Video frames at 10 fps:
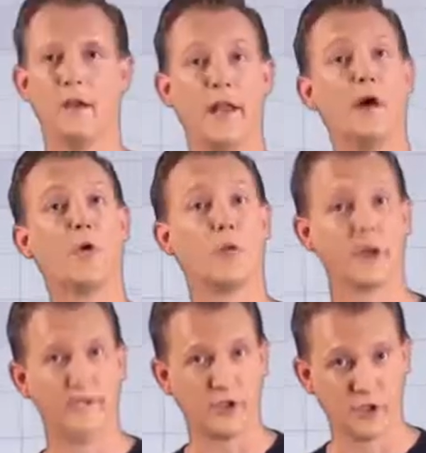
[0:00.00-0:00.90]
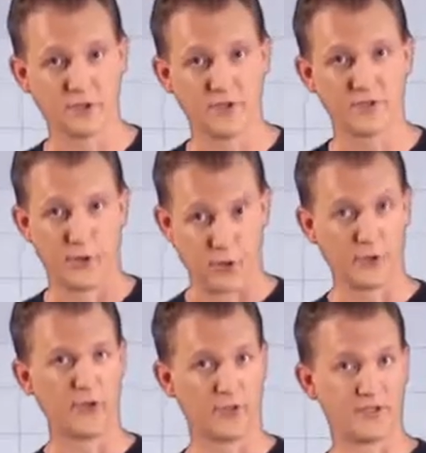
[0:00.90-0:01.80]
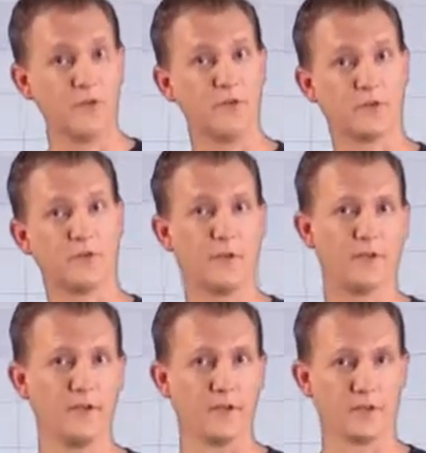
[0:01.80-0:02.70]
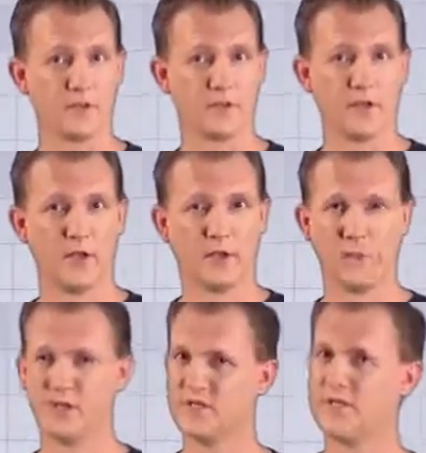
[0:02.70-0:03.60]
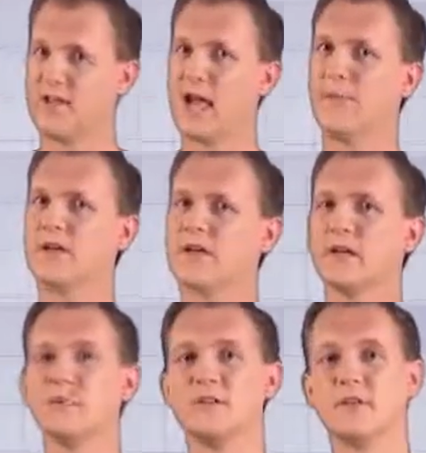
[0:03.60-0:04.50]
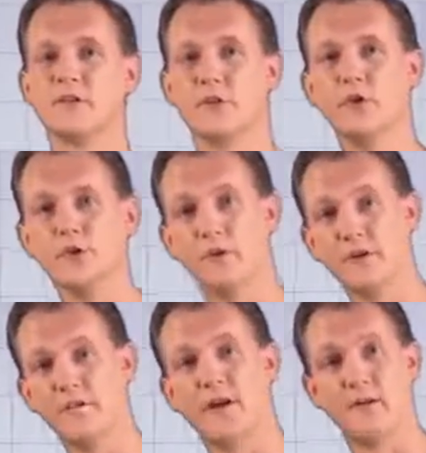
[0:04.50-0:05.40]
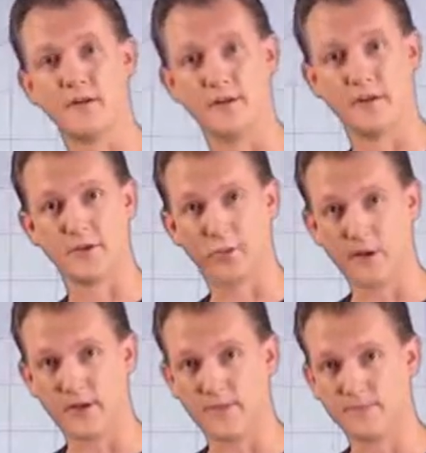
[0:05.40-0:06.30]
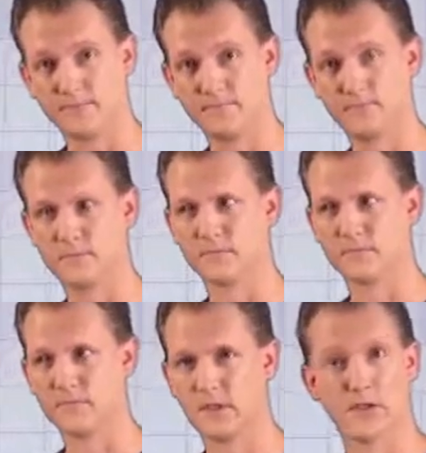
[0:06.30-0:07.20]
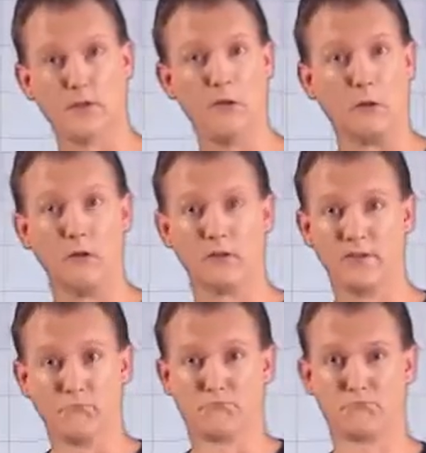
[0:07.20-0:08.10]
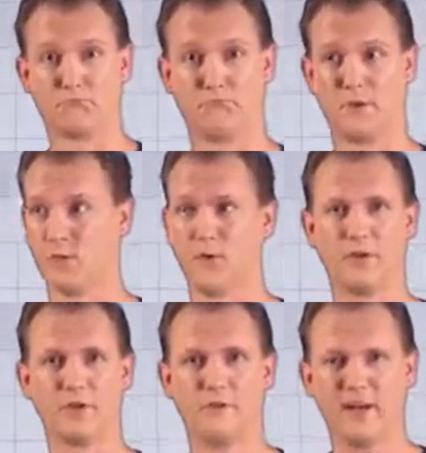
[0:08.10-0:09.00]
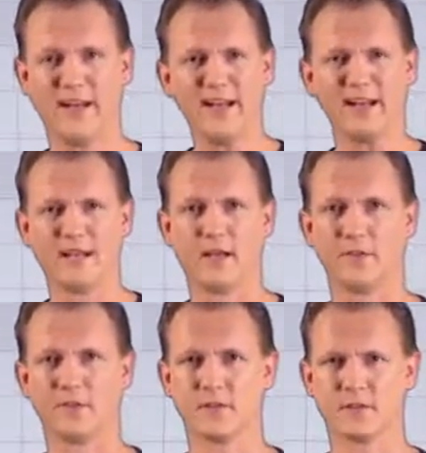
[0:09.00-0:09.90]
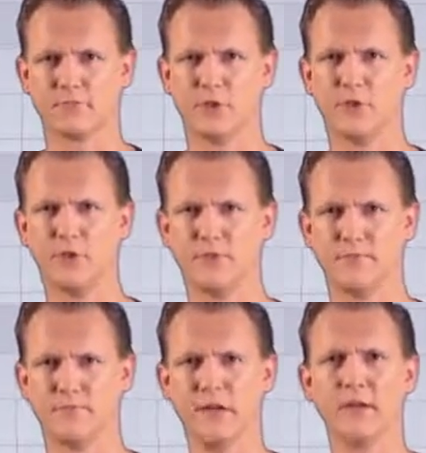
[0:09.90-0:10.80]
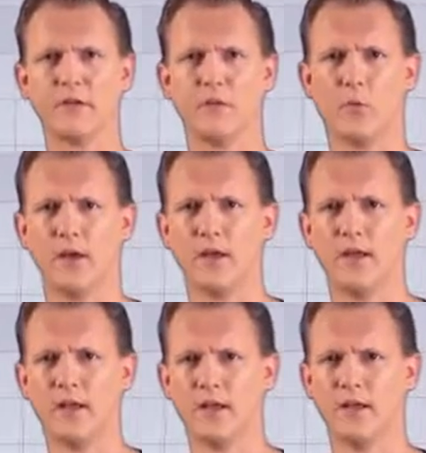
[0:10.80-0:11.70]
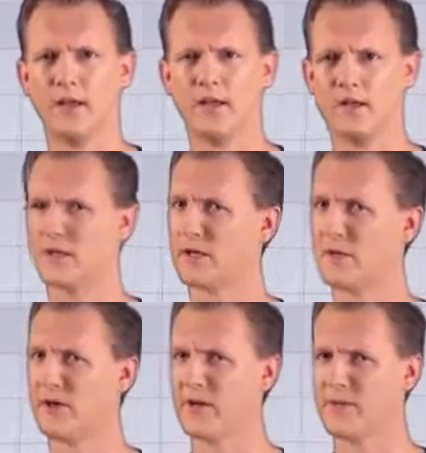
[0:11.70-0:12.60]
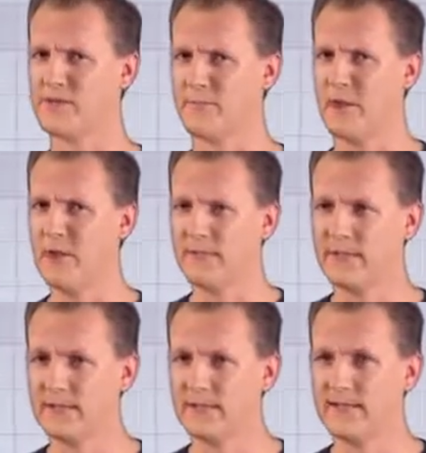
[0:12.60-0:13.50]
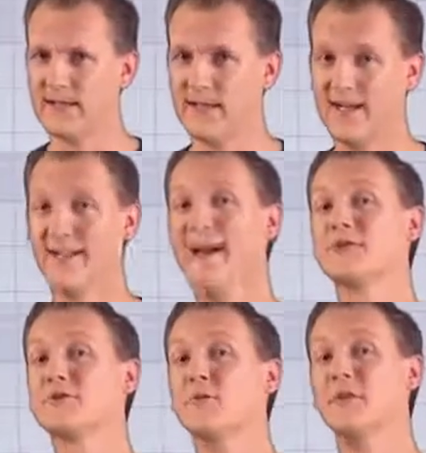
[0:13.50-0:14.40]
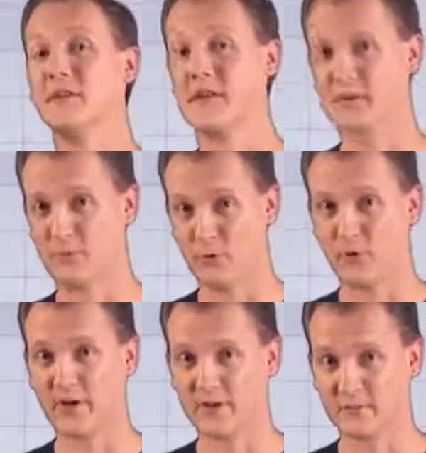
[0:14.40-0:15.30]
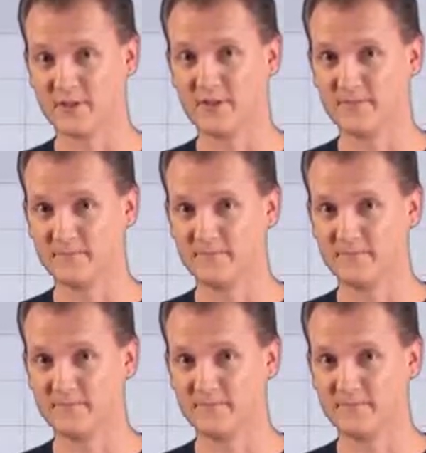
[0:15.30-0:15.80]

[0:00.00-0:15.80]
Now all we have to do is follow the procedure for division. We just see how many times this 2 divides into this 1. Uh-oh, it won't divide any times. 2 is bigger than 1. Looks like we're going to need some help. And that's where the decimal point comes in.